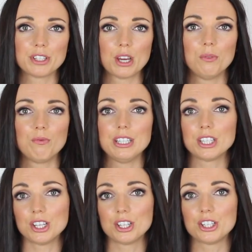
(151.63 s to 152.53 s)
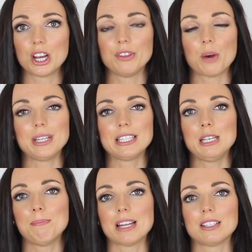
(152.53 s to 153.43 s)
So research has shown that we
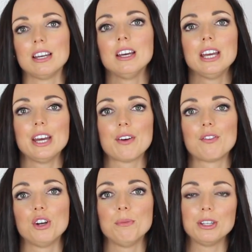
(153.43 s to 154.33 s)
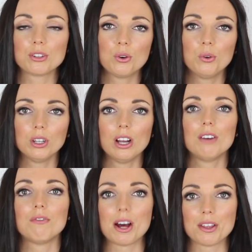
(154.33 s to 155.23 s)
sleep better if our room is
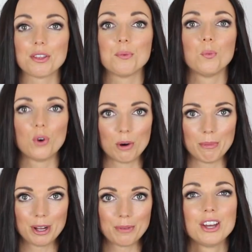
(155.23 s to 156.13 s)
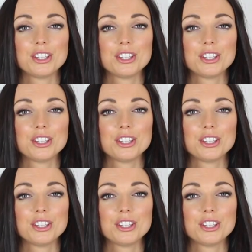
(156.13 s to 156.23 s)
cooler rather than warmer.